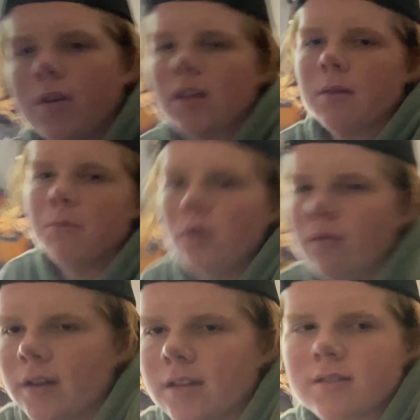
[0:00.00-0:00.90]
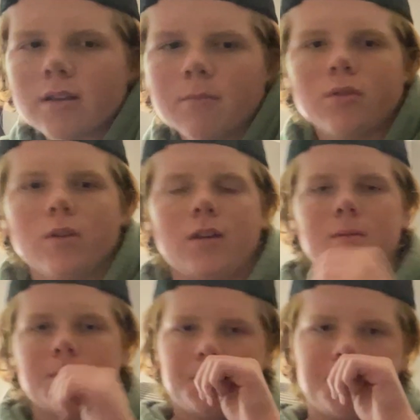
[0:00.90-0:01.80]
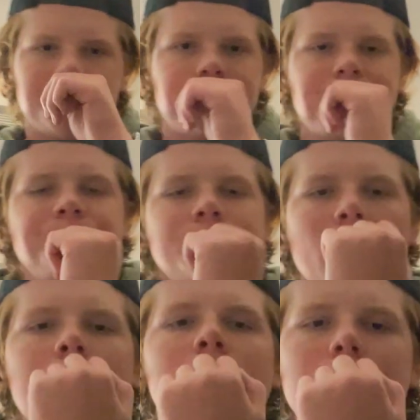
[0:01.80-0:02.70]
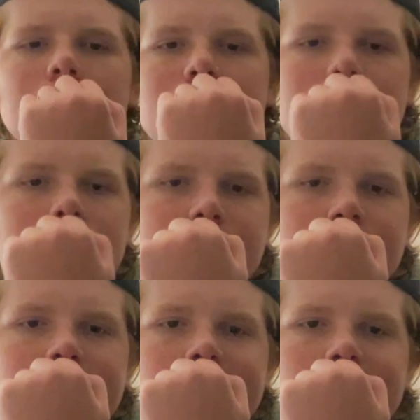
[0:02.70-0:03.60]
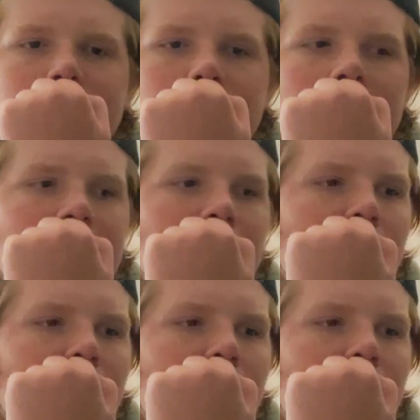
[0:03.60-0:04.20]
gonna move it at some point. Just trying to figure out where.